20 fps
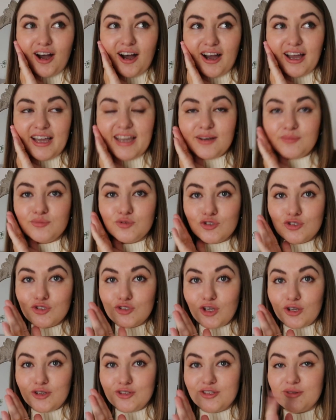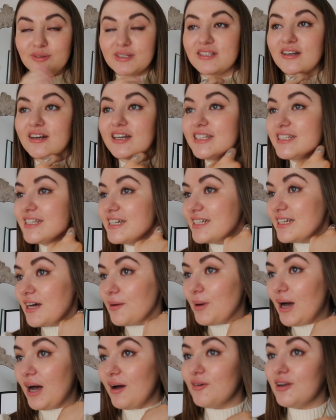I am so, so excited
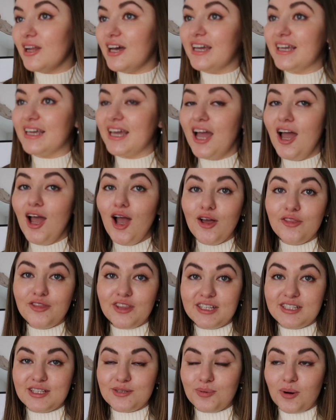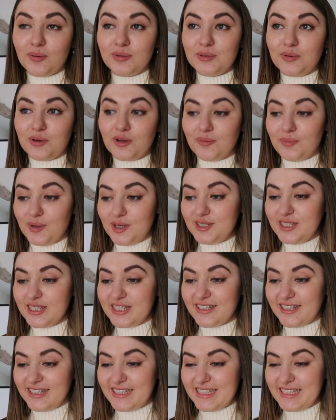about. Like, this is probably one of the most
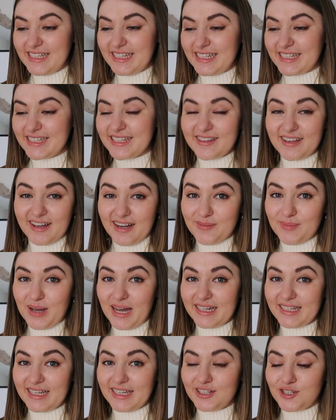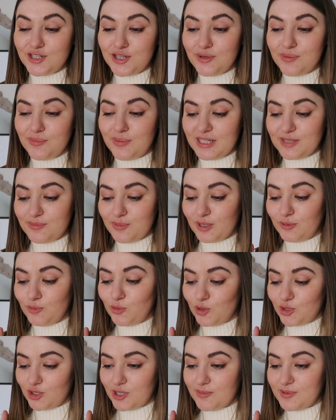exciting things that I'm adding into my spring
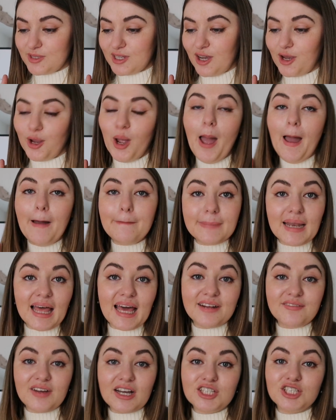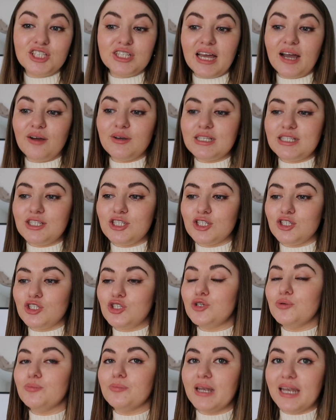wardrobe. So plan of action now is just
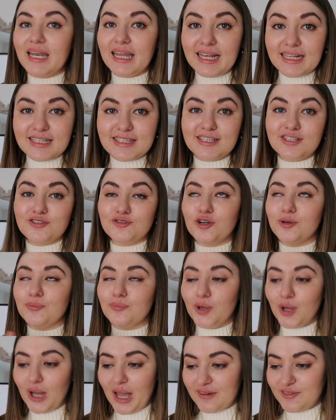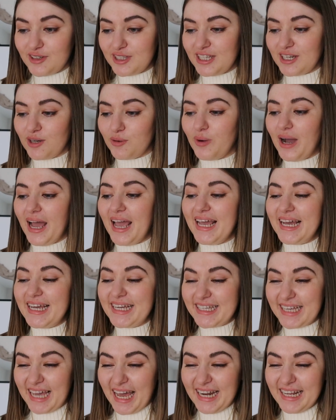to blitz this room, put everything
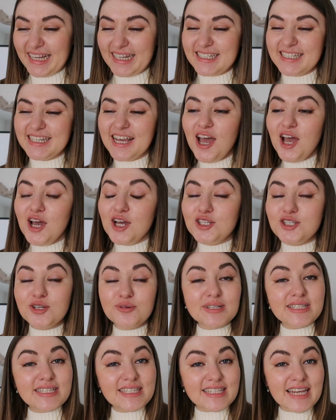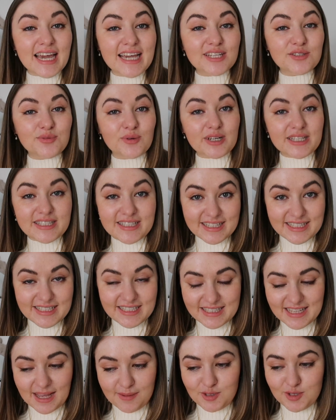away, get it to a state where it is
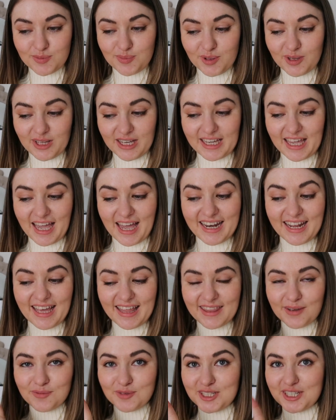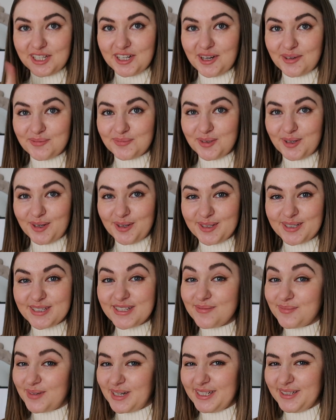acceptable again, and then we can
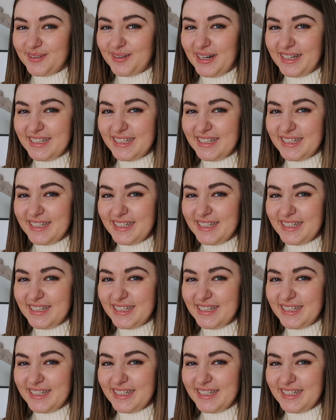unbox my new